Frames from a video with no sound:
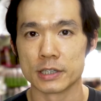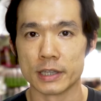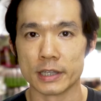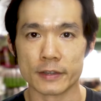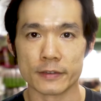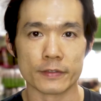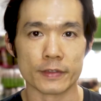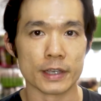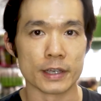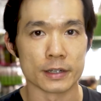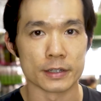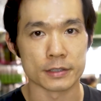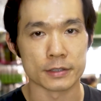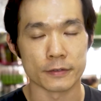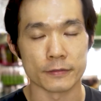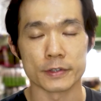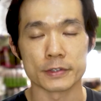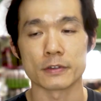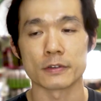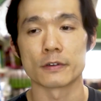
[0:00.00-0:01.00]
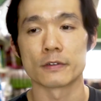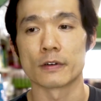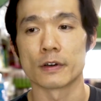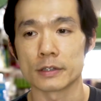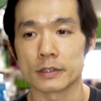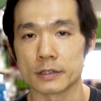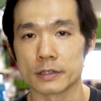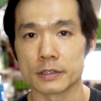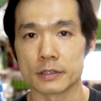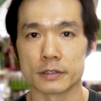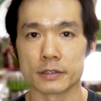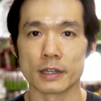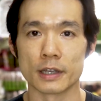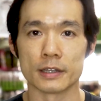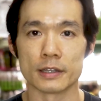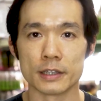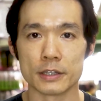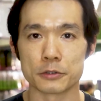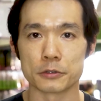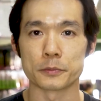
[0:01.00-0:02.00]
live near the surface of the water, so
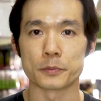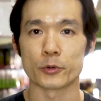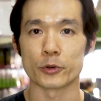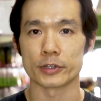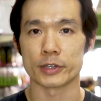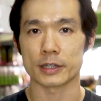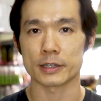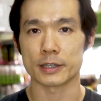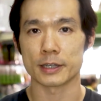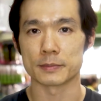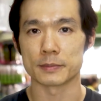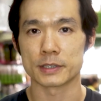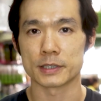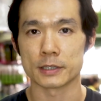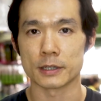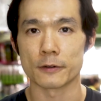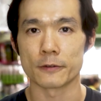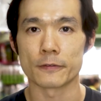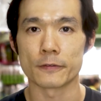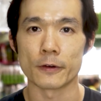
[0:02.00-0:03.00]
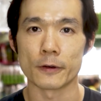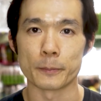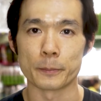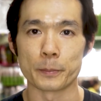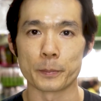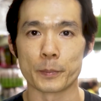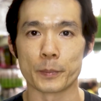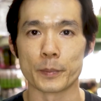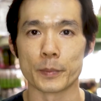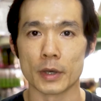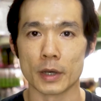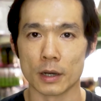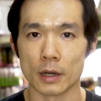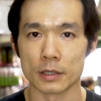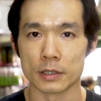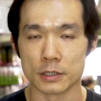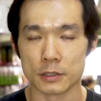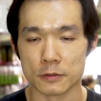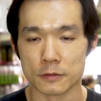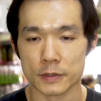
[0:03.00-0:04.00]
they need to protect themselves from
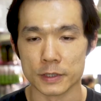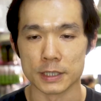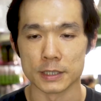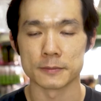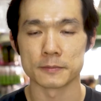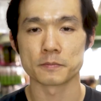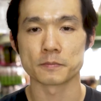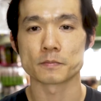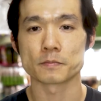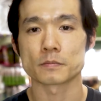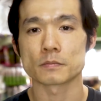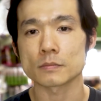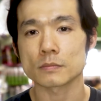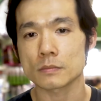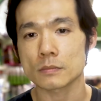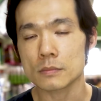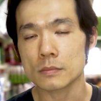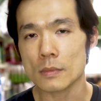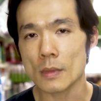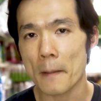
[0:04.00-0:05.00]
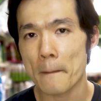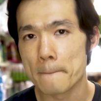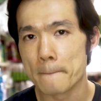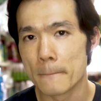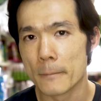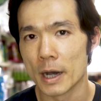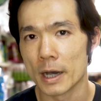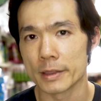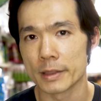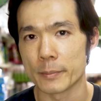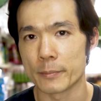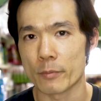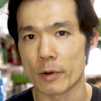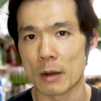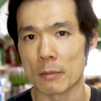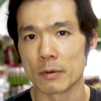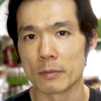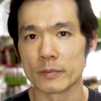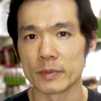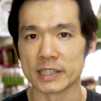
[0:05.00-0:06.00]
UV. But the
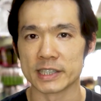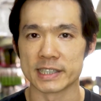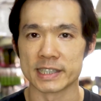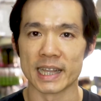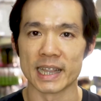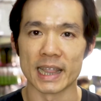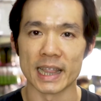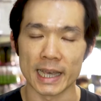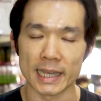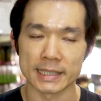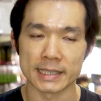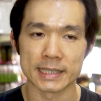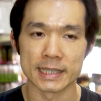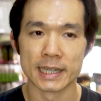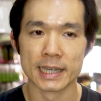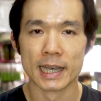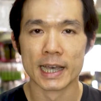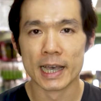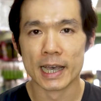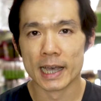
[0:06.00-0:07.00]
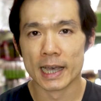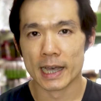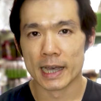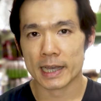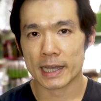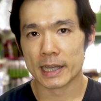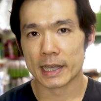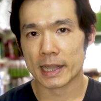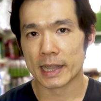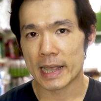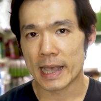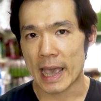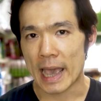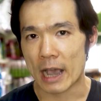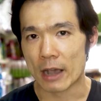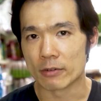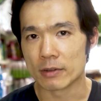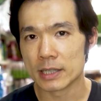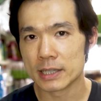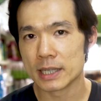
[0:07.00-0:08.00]
problem is the lights.
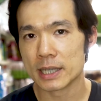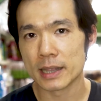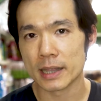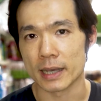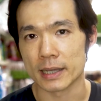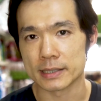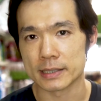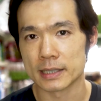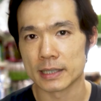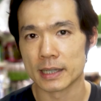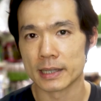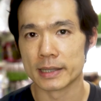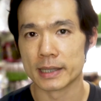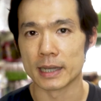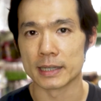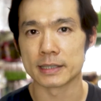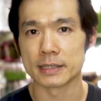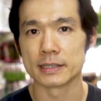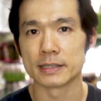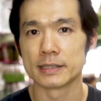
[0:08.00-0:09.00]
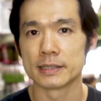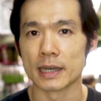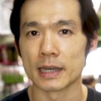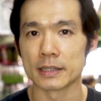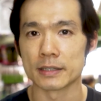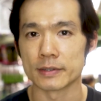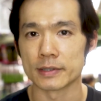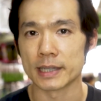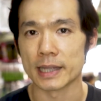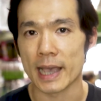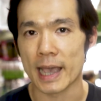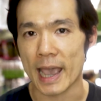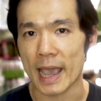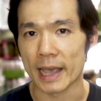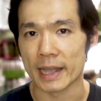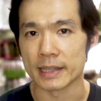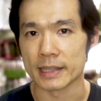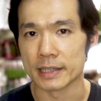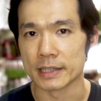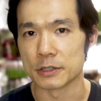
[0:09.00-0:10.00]
LED lights doesn't generate
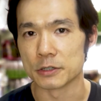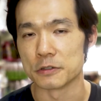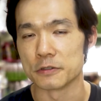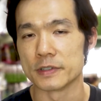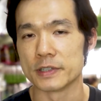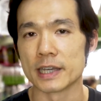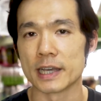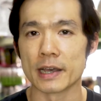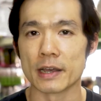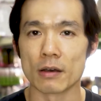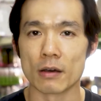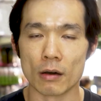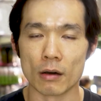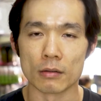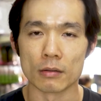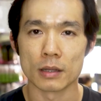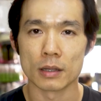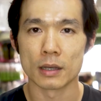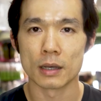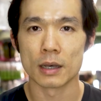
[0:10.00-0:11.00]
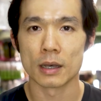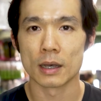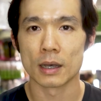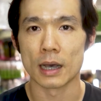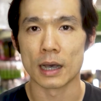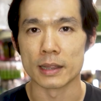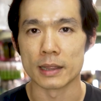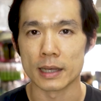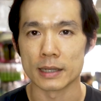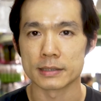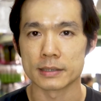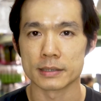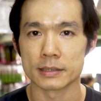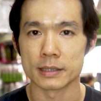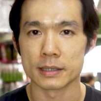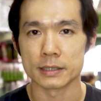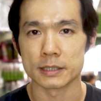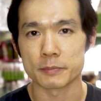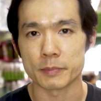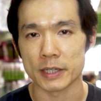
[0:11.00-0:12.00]
any UV at all, unless it's
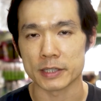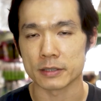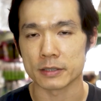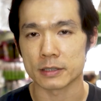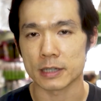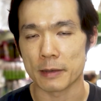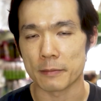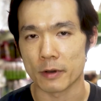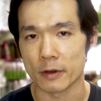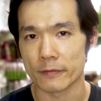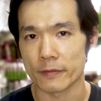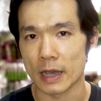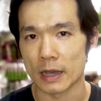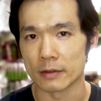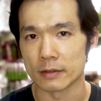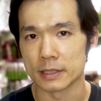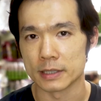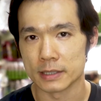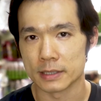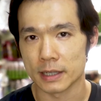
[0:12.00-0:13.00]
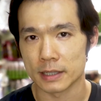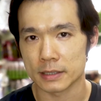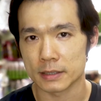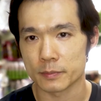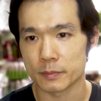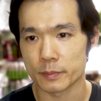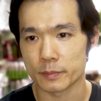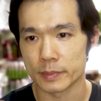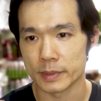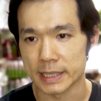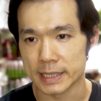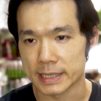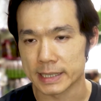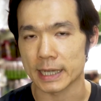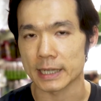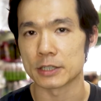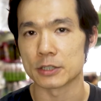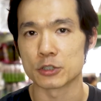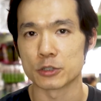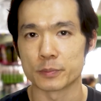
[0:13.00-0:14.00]
a special type of LED that's
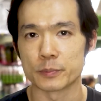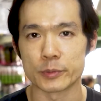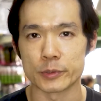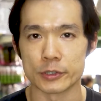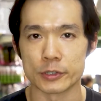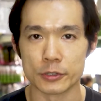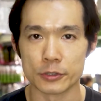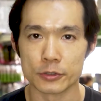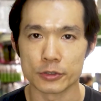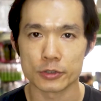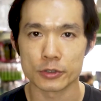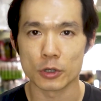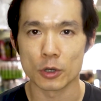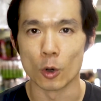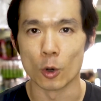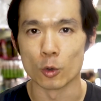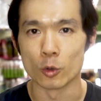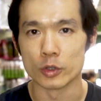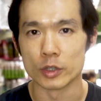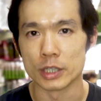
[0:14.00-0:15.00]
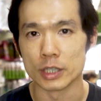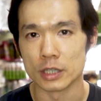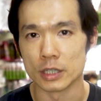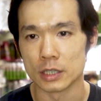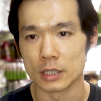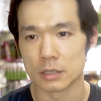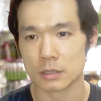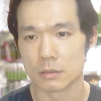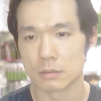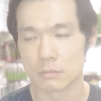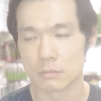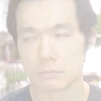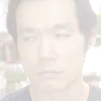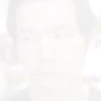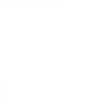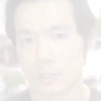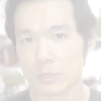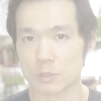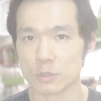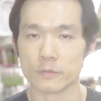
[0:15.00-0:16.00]
designed to produce only
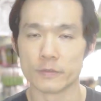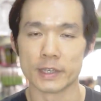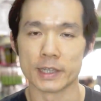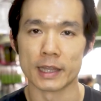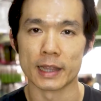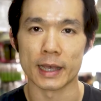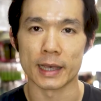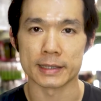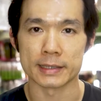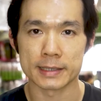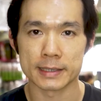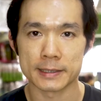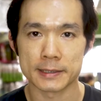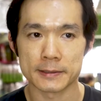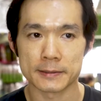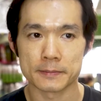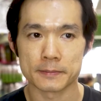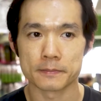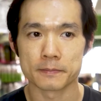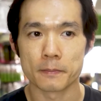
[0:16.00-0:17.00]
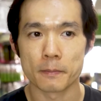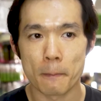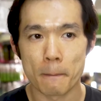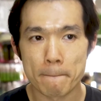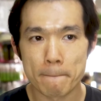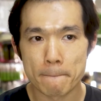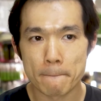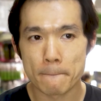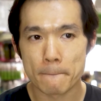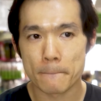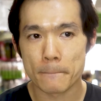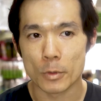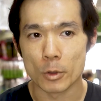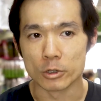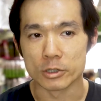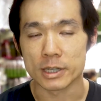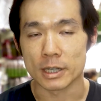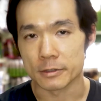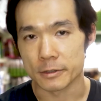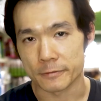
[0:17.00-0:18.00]
UV lights.
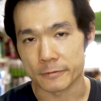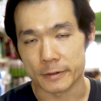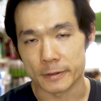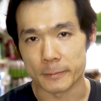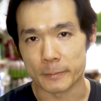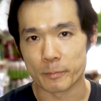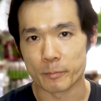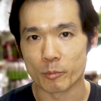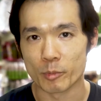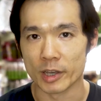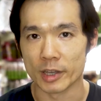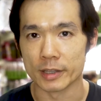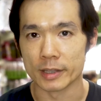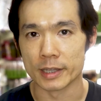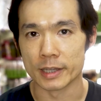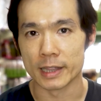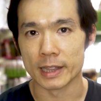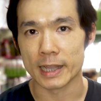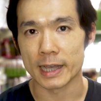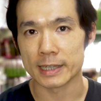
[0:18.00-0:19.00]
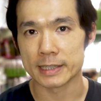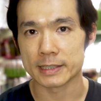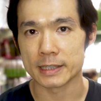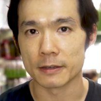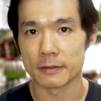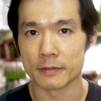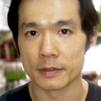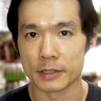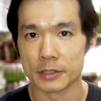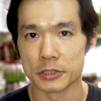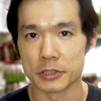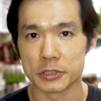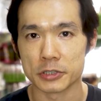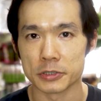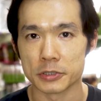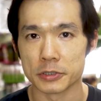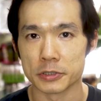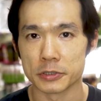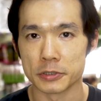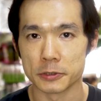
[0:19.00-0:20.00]
Those are different, but the lights that we use
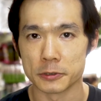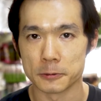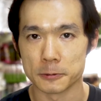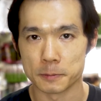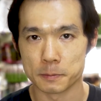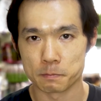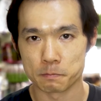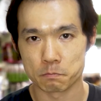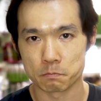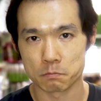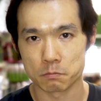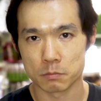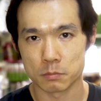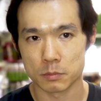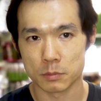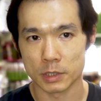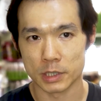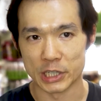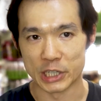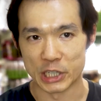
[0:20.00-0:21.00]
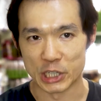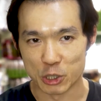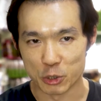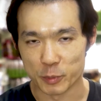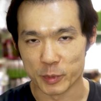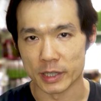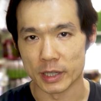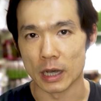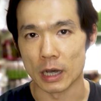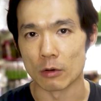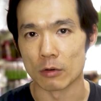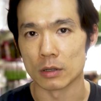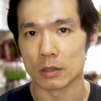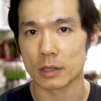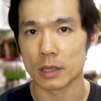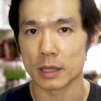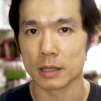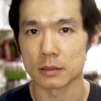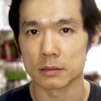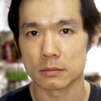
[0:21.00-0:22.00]
to illuminate our
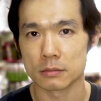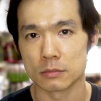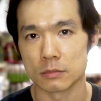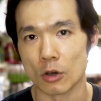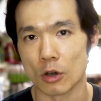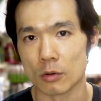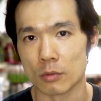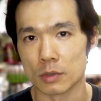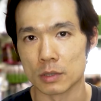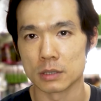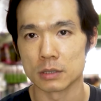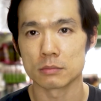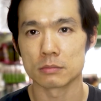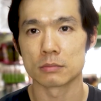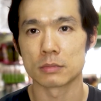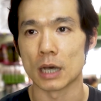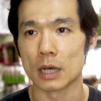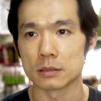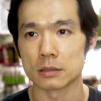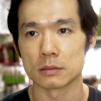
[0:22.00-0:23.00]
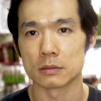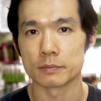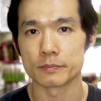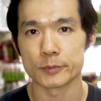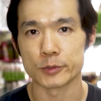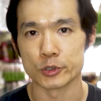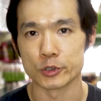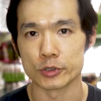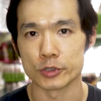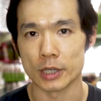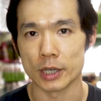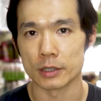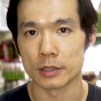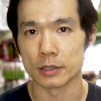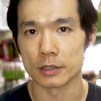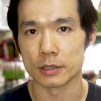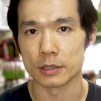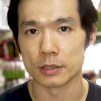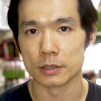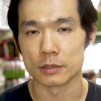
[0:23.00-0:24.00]
tank normally doesn't produce
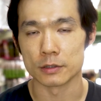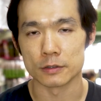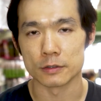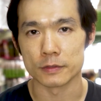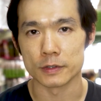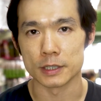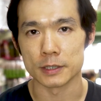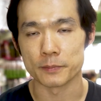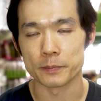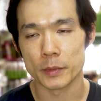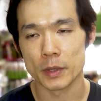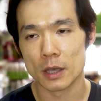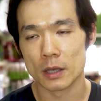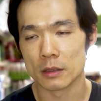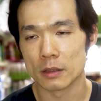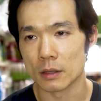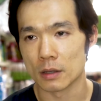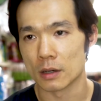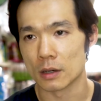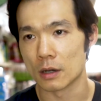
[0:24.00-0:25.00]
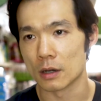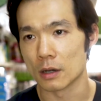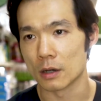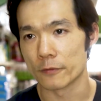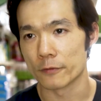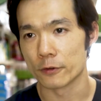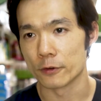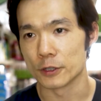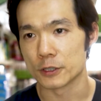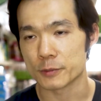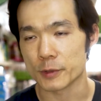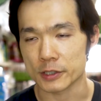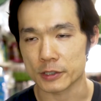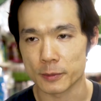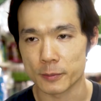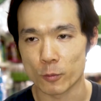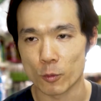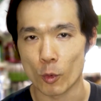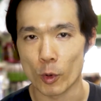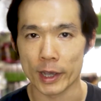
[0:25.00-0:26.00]
any UV. The full
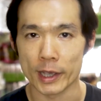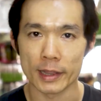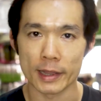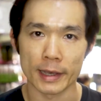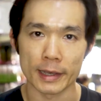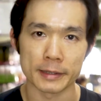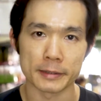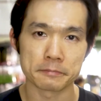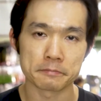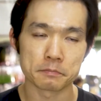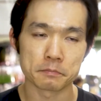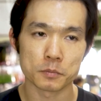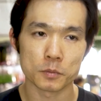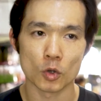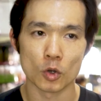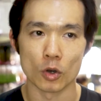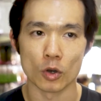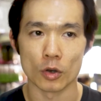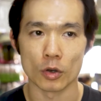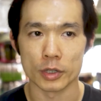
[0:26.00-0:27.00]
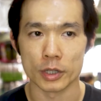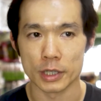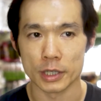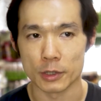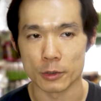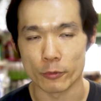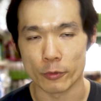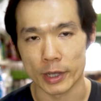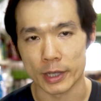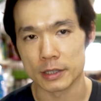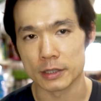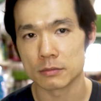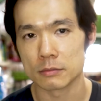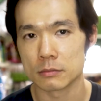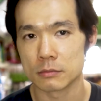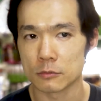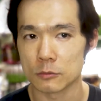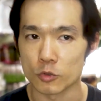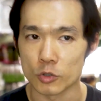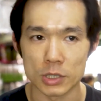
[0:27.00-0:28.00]
spectrum white light or the red,
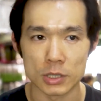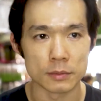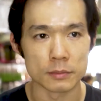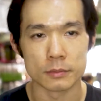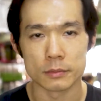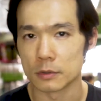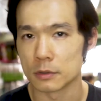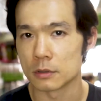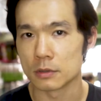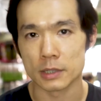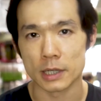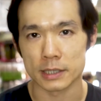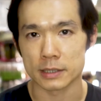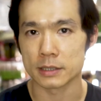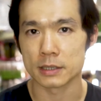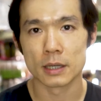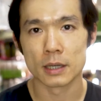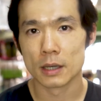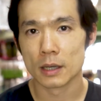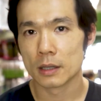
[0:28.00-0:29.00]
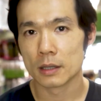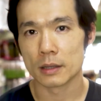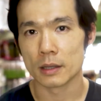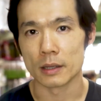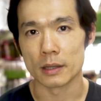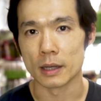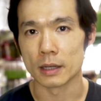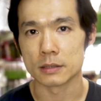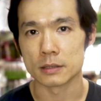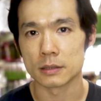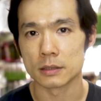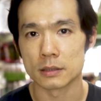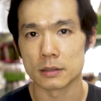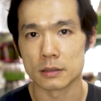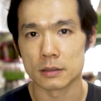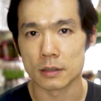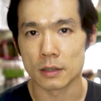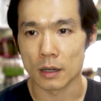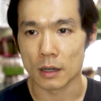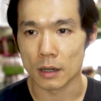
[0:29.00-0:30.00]
green, blue lights, it
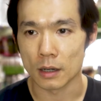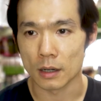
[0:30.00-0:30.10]
doesn't